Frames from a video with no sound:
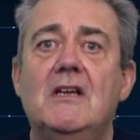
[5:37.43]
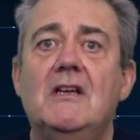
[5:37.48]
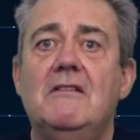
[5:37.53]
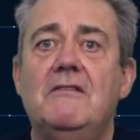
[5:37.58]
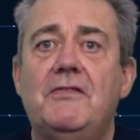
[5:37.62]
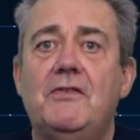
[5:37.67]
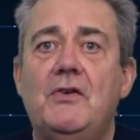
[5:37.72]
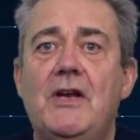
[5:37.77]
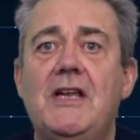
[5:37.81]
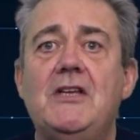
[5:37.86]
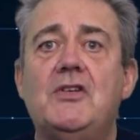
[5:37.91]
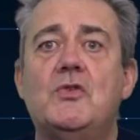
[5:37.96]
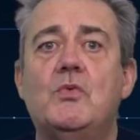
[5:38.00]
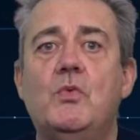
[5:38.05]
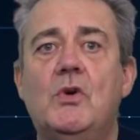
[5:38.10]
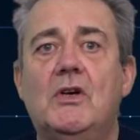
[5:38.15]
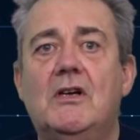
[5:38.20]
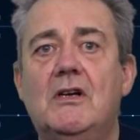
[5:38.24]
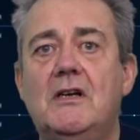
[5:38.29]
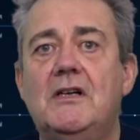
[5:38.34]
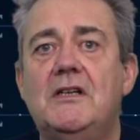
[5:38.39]
For each
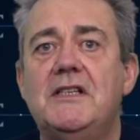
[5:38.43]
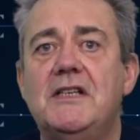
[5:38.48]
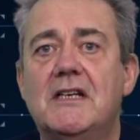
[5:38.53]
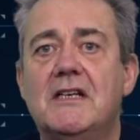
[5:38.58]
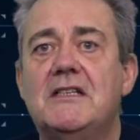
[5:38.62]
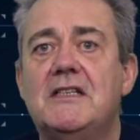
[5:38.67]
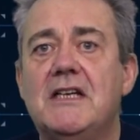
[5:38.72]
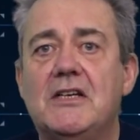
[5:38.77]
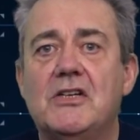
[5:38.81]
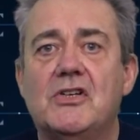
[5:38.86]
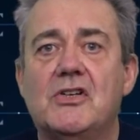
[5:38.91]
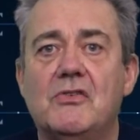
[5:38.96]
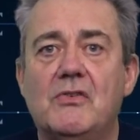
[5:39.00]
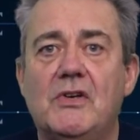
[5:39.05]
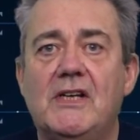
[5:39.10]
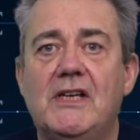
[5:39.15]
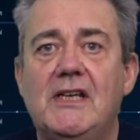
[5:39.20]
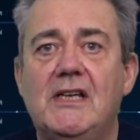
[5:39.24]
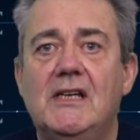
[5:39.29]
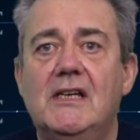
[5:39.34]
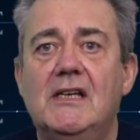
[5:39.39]
word in a
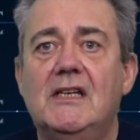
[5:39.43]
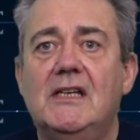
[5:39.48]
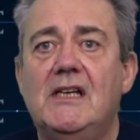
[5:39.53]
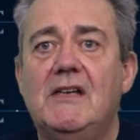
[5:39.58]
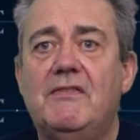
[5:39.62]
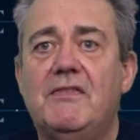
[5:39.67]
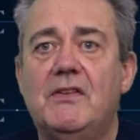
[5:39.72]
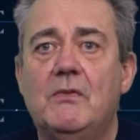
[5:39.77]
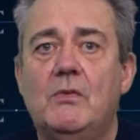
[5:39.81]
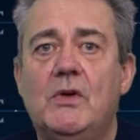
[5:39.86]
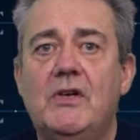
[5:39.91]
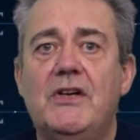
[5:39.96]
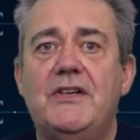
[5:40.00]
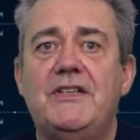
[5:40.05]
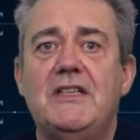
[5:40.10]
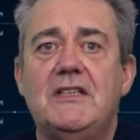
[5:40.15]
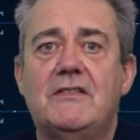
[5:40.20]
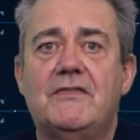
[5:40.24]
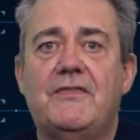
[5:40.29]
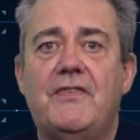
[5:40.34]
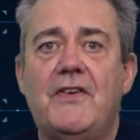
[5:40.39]
dictionary, if the word
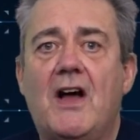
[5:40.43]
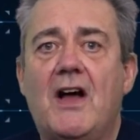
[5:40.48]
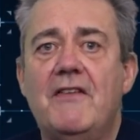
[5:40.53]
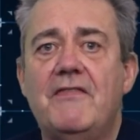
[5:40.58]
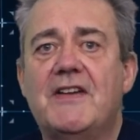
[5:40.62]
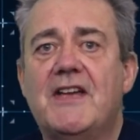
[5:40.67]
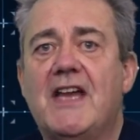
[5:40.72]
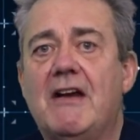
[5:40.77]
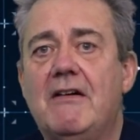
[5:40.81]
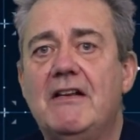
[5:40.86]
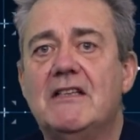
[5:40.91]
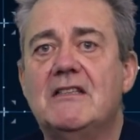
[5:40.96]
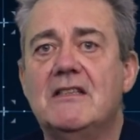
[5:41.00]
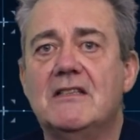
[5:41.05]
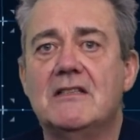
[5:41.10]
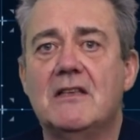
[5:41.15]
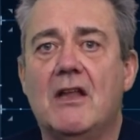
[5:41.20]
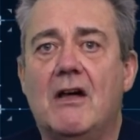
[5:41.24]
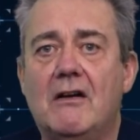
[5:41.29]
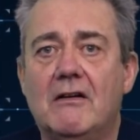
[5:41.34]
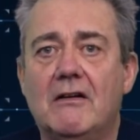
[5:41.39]
is five characters
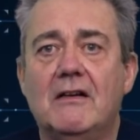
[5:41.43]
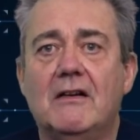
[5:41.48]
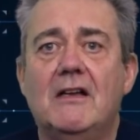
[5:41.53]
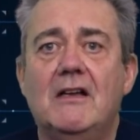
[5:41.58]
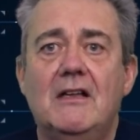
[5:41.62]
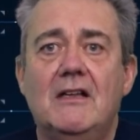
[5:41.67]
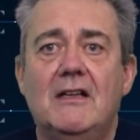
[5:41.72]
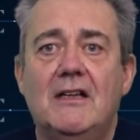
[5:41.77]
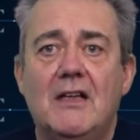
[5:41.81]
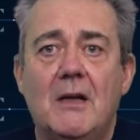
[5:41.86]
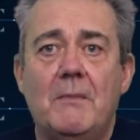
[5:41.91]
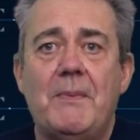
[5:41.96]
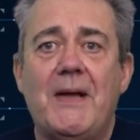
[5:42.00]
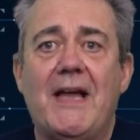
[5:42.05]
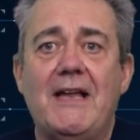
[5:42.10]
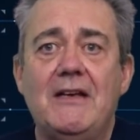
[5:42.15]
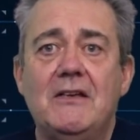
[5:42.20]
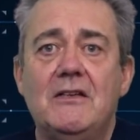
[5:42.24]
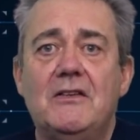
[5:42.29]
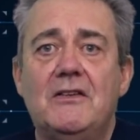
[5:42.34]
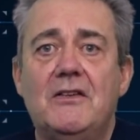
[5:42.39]
long,
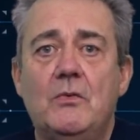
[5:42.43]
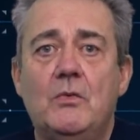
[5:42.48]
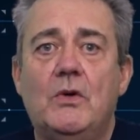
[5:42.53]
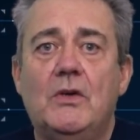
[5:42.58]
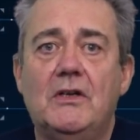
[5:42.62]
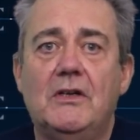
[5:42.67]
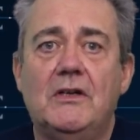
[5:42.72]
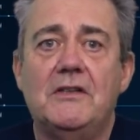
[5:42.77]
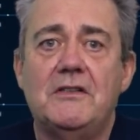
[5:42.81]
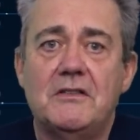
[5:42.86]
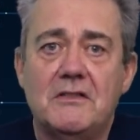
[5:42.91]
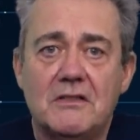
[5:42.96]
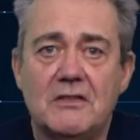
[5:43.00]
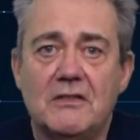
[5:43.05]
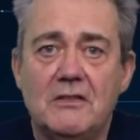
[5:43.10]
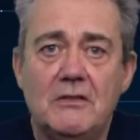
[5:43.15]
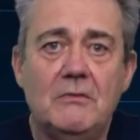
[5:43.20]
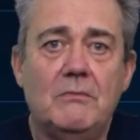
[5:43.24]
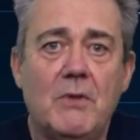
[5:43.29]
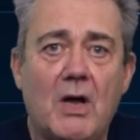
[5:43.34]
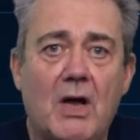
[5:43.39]
append the word
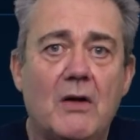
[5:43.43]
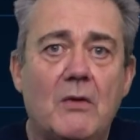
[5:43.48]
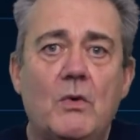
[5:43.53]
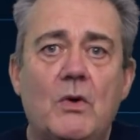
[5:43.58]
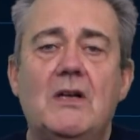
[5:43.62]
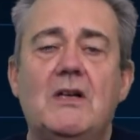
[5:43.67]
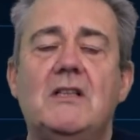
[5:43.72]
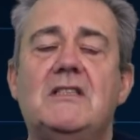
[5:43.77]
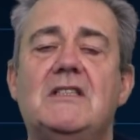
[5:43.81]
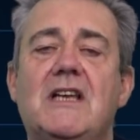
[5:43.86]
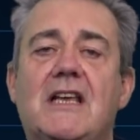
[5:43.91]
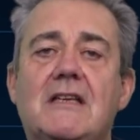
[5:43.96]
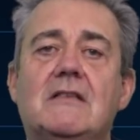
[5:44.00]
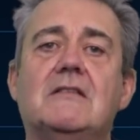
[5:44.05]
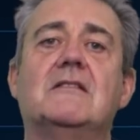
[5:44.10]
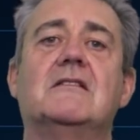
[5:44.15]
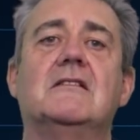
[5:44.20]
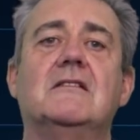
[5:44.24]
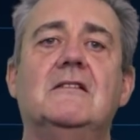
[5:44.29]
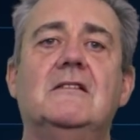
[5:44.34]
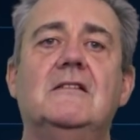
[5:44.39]
to my words
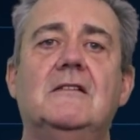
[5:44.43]
list.